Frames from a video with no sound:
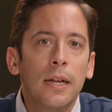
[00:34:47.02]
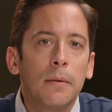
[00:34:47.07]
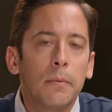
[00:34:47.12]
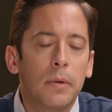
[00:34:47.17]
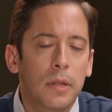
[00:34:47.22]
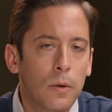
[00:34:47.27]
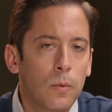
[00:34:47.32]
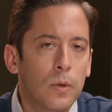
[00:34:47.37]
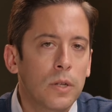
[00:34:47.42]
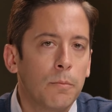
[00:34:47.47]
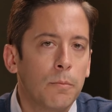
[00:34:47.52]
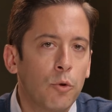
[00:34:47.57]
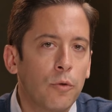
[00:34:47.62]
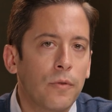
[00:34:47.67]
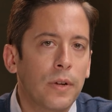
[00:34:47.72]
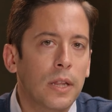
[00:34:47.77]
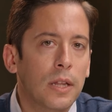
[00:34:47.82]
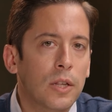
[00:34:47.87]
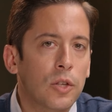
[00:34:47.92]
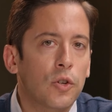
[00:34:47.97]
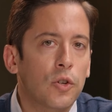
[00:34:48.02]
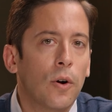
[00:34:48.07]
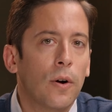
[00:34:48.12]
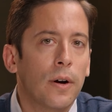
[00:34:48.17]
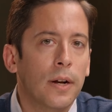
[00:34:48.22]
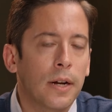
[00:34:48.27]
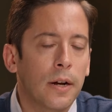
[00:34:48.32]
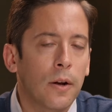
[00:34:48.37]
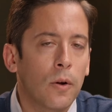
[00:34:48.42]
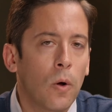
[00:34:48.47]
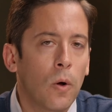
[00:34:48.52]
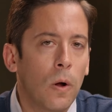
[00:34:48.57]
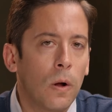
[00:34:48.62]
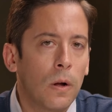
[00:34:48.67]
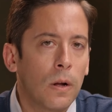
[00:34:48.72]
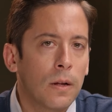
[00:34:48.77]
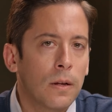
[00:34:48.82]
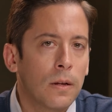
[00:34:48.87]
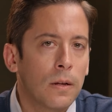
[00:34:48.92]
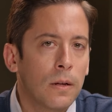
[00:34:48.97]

But there was a movie that started it all.